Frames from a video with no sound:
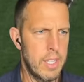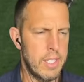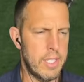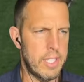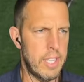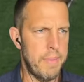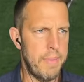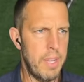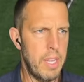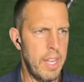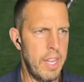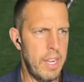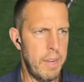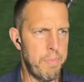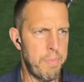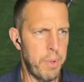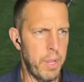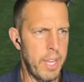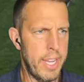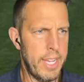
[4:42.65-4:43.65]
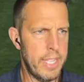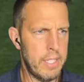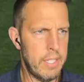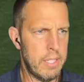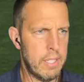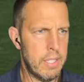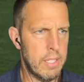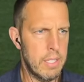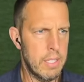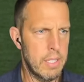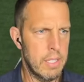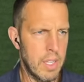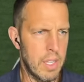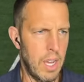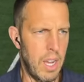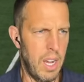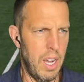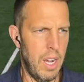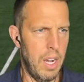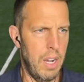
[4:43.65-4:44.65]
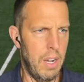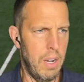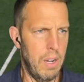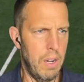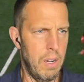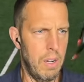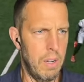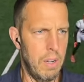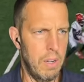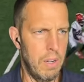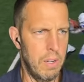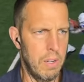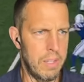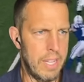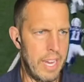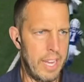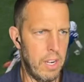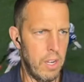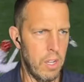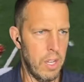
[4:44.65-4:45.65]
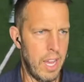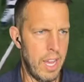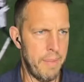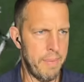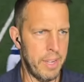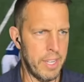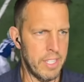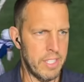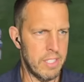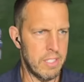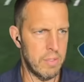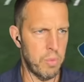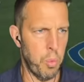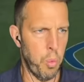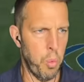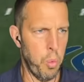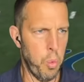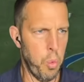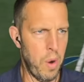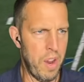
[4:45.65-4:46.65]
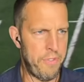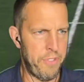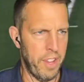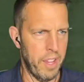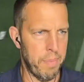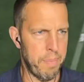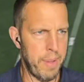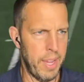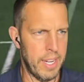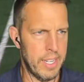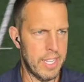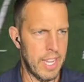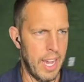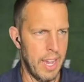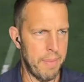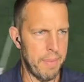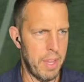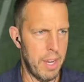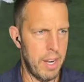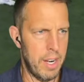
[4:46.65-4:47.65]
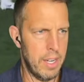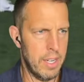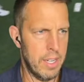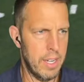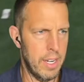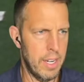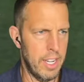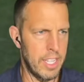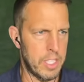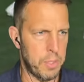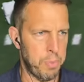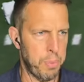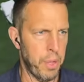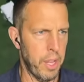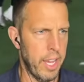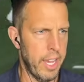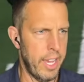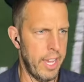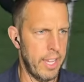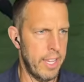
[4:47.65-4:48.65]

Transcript: Simulated Hull blitz. Oh, that O-lineman is whiffing big time there. Nice play.